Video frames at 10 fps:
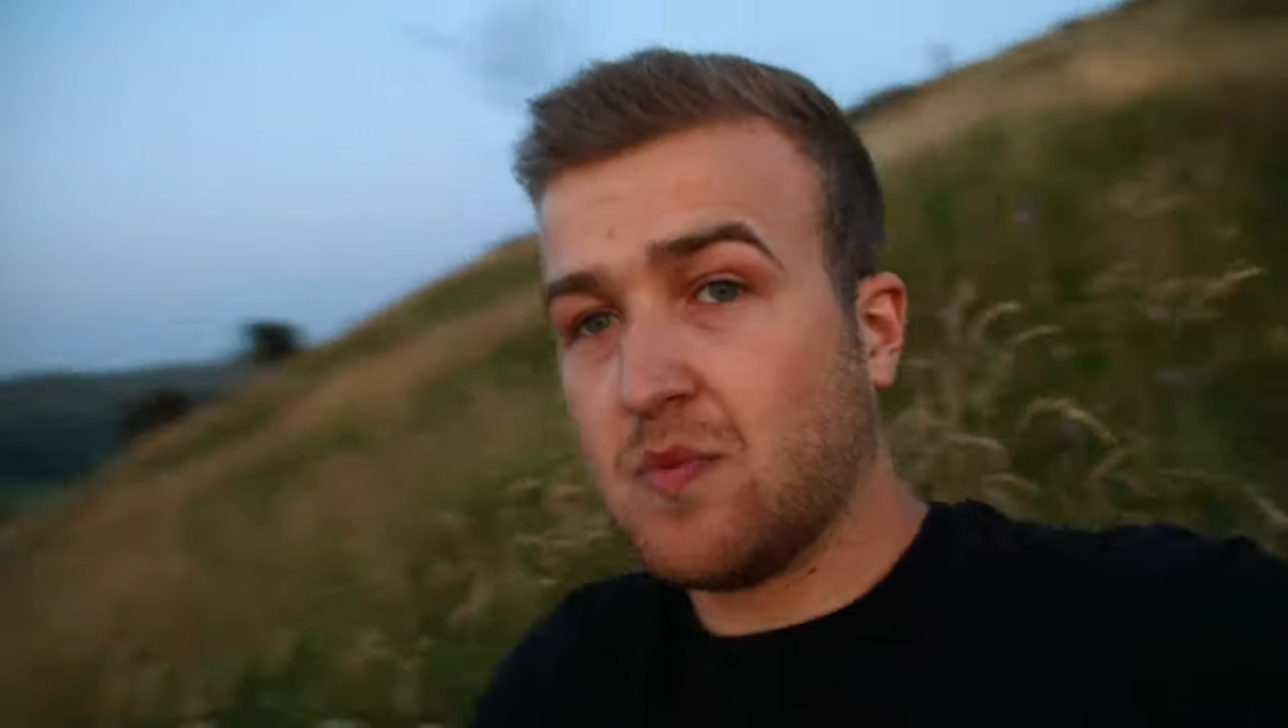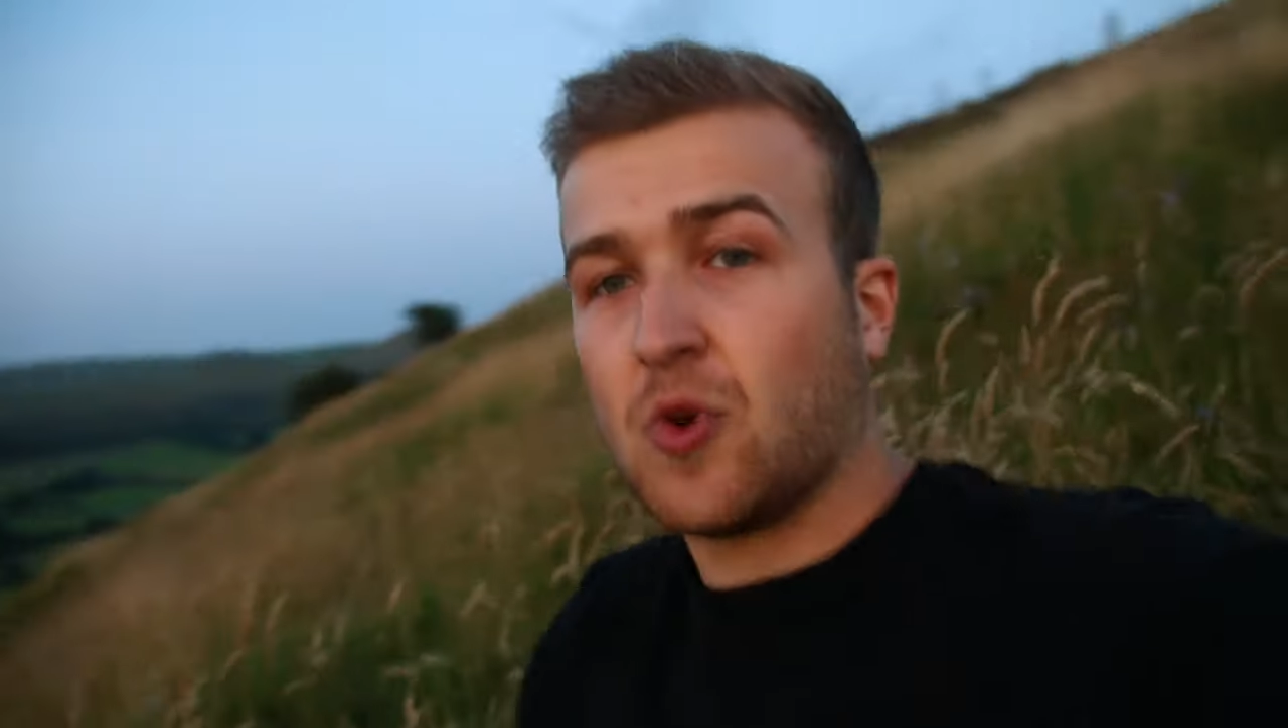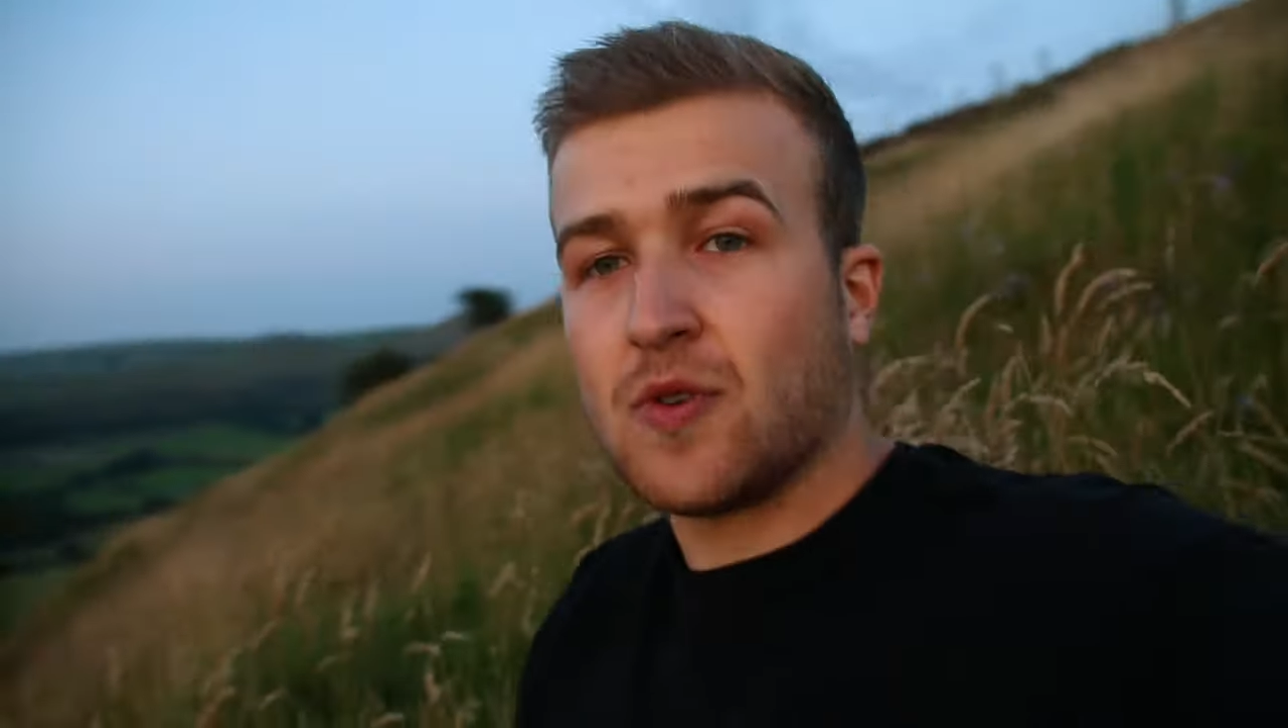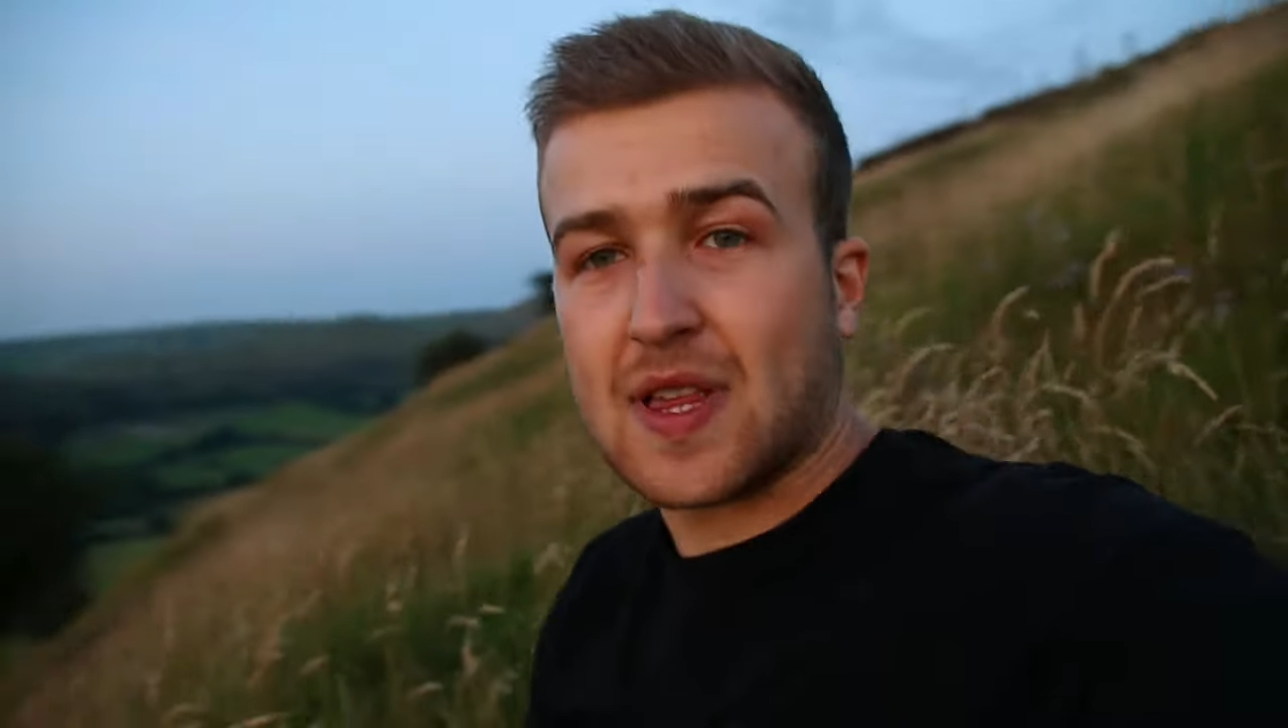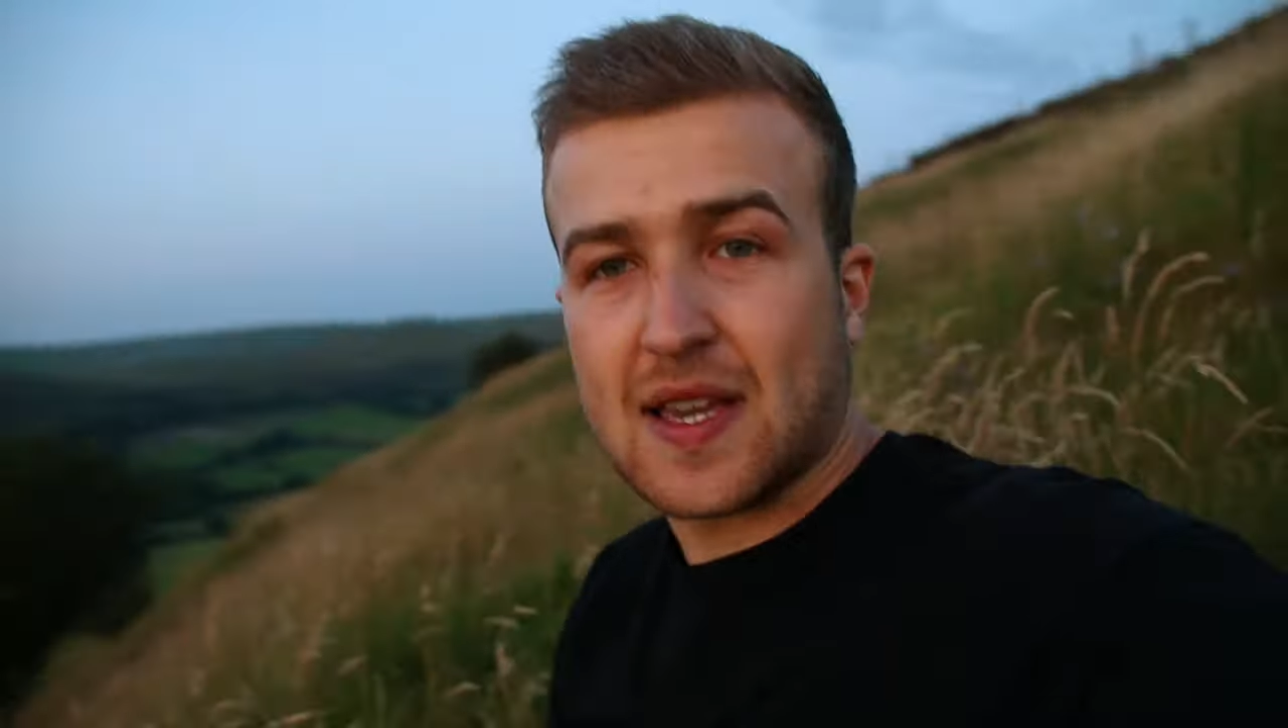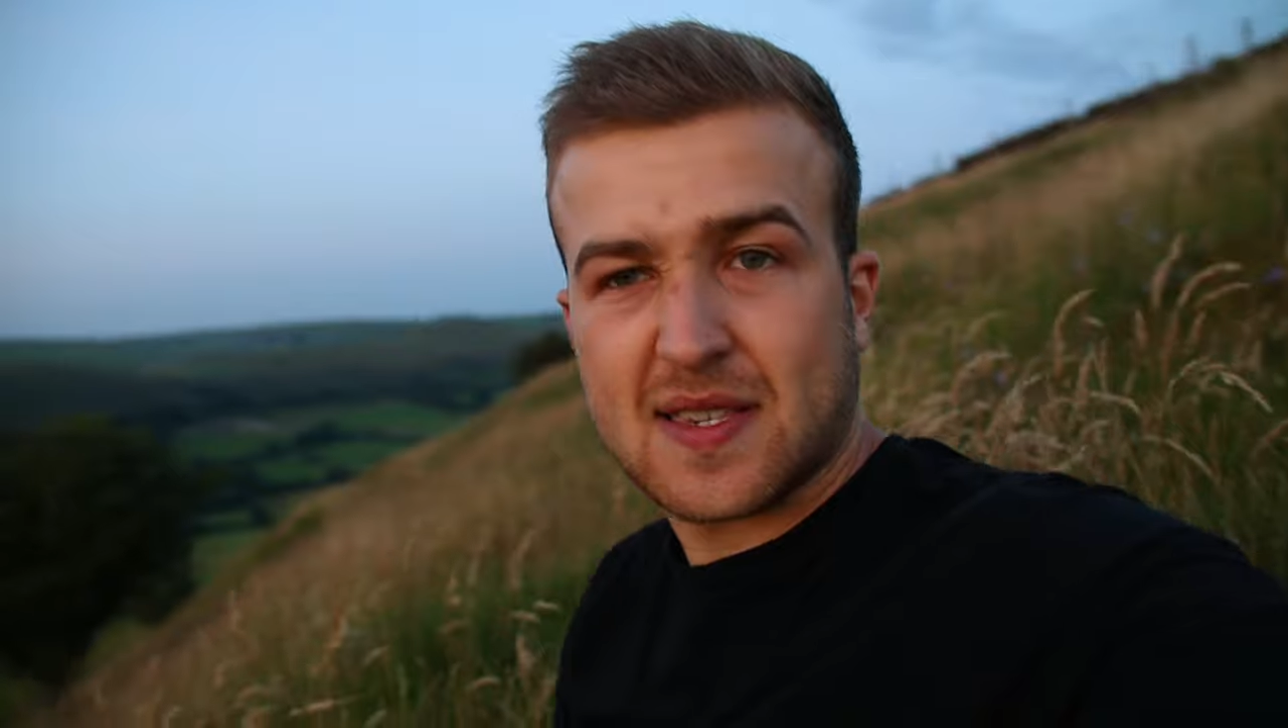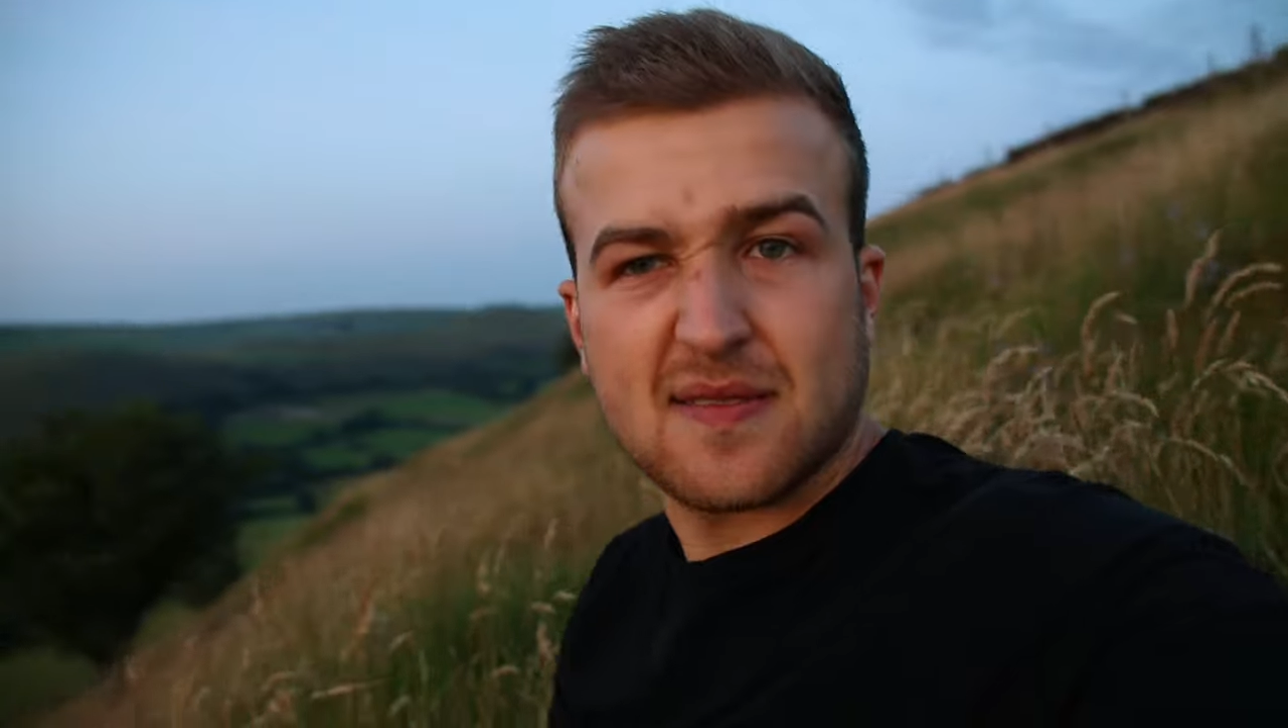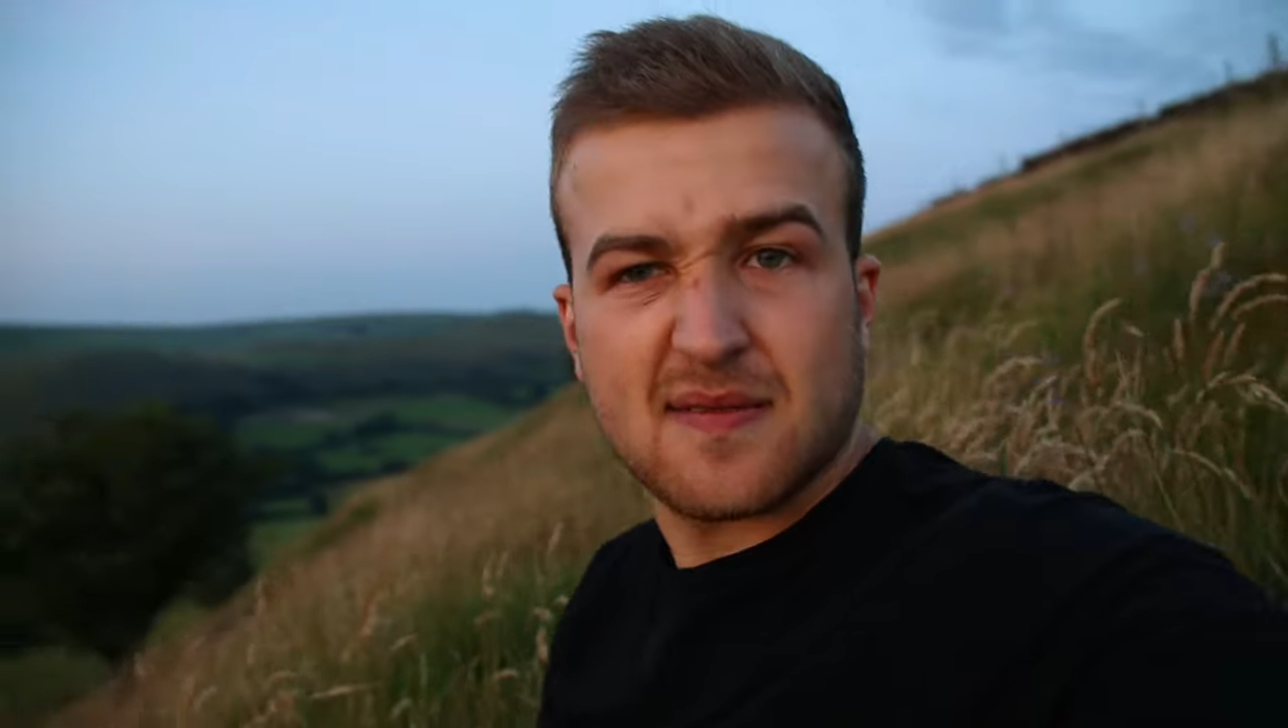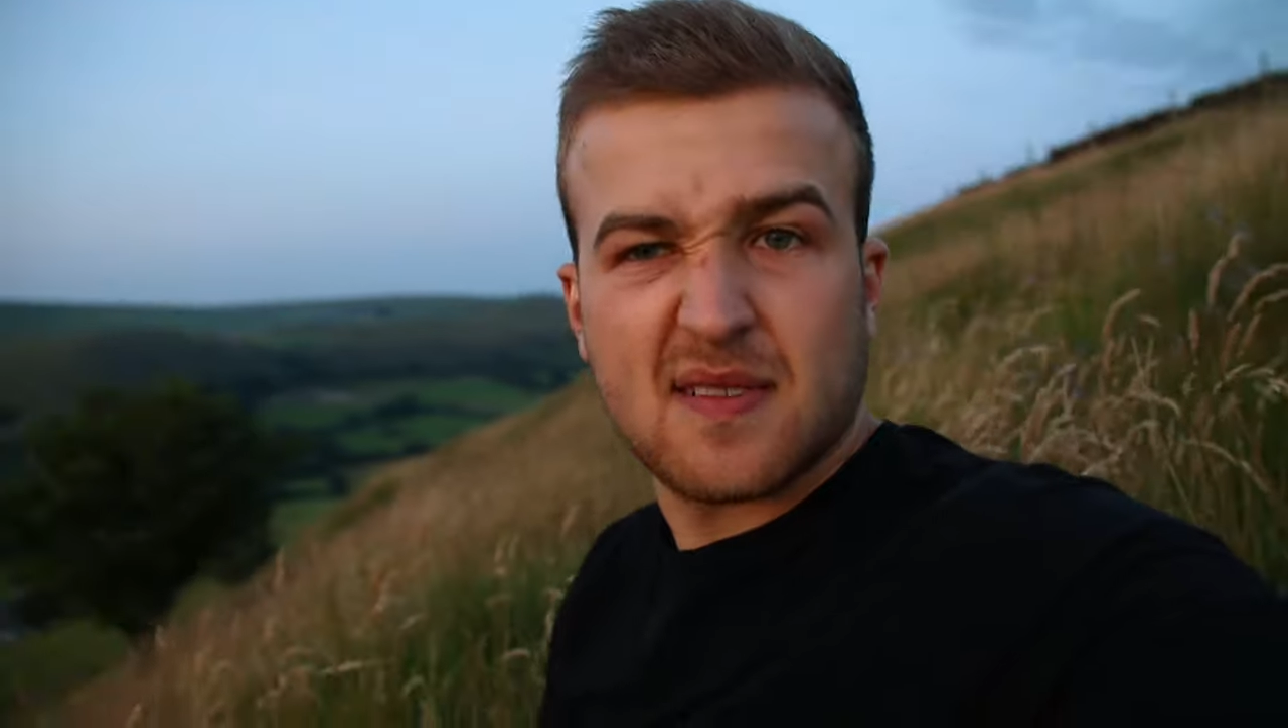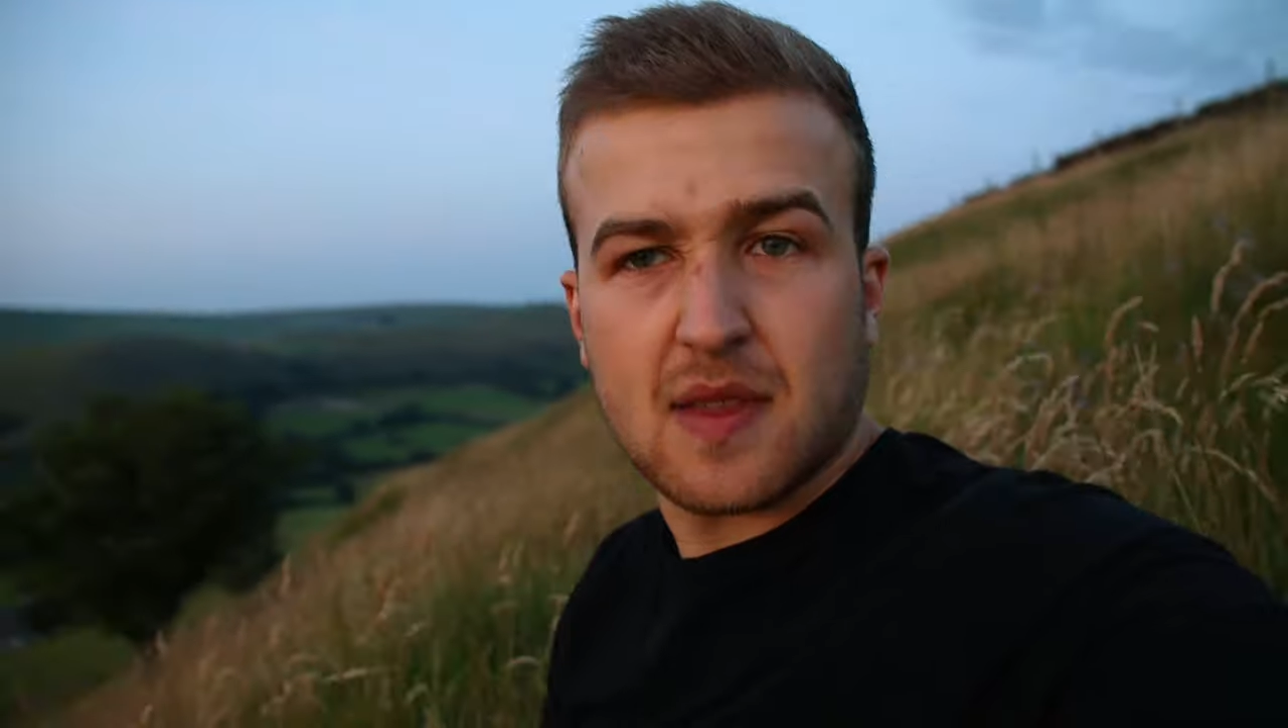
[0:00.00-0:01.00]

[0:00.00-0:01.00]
more or less